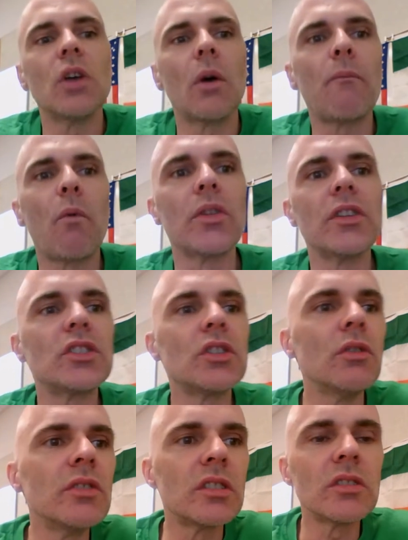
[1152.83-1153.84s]
So for
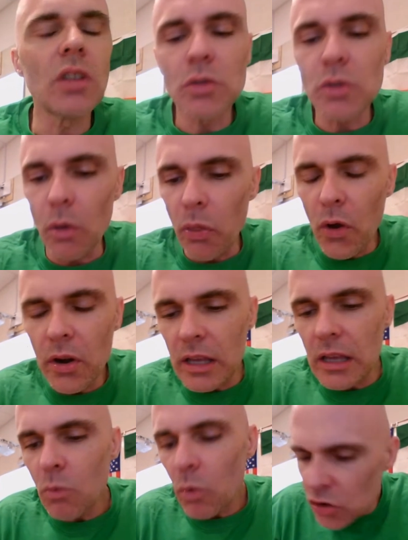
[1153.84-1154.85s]
the students in Social
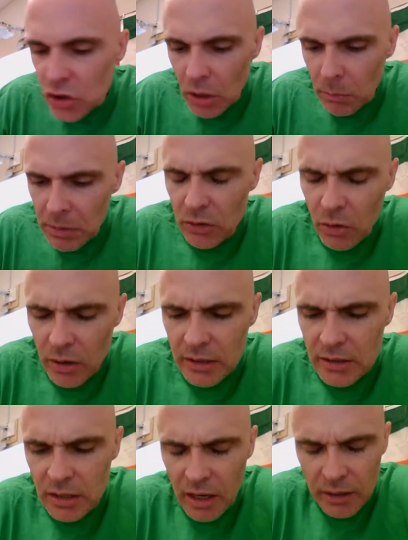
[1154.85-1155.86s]
30, what you should be
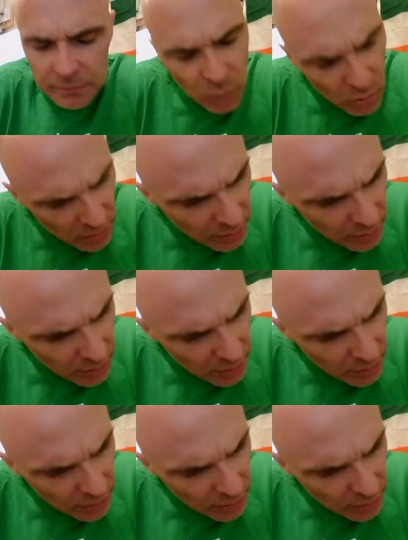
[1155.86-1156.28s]
doing is saying,